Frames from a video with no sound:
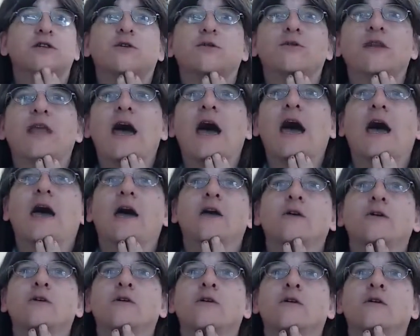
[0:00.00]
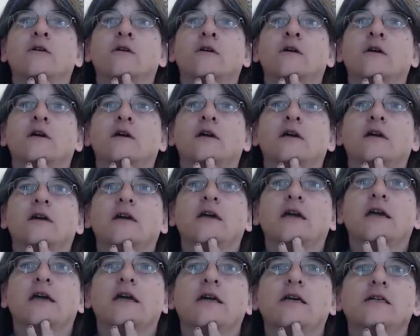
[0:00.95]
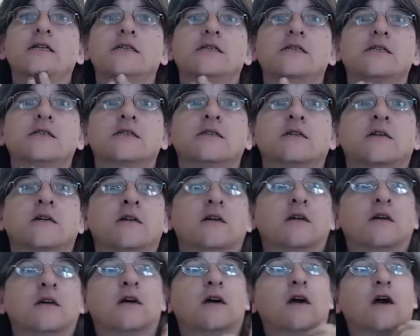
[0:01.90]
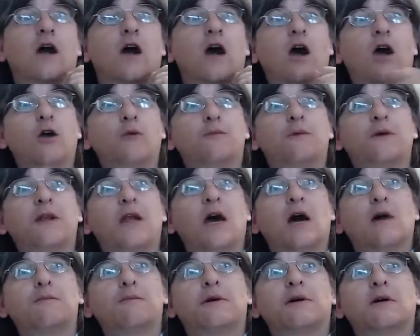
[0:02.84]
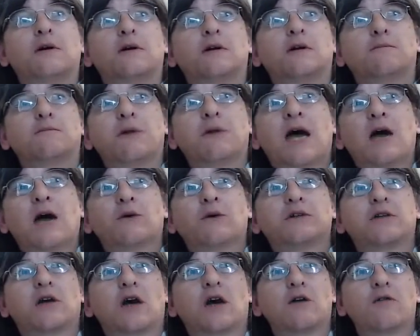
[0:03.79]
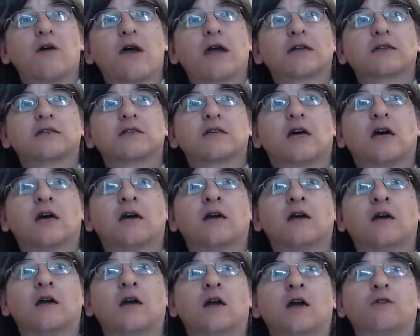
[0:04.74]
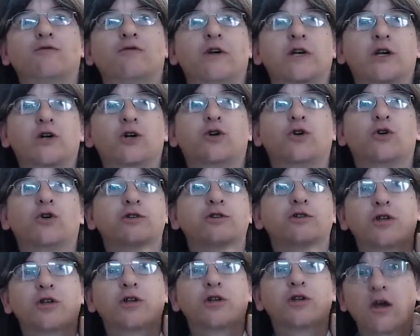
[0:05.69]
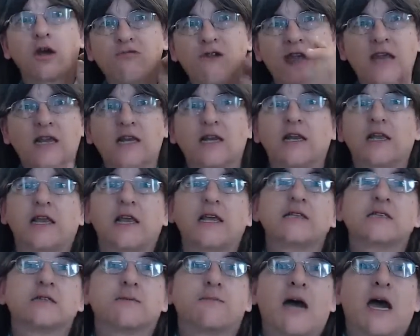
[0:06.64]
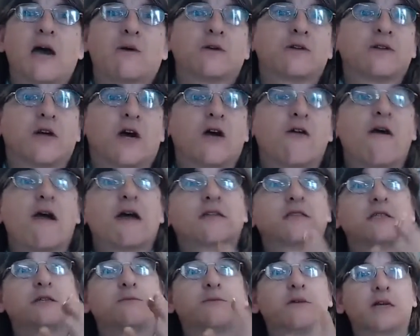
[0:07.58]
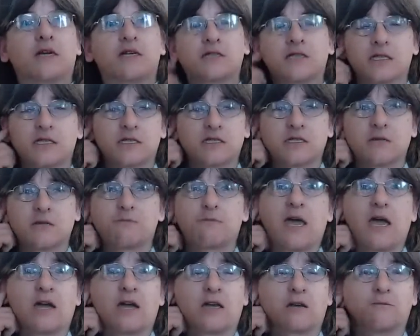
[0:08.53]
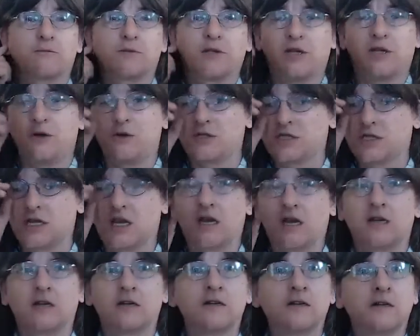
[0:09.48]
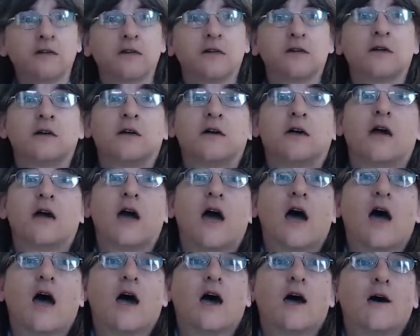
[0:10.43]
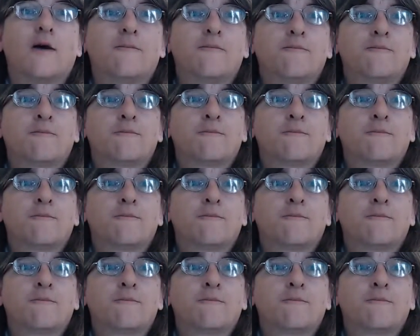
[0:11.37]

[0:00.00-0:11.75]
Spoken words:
now is open up Power Director, record directly into Power Director because this is a better computer, save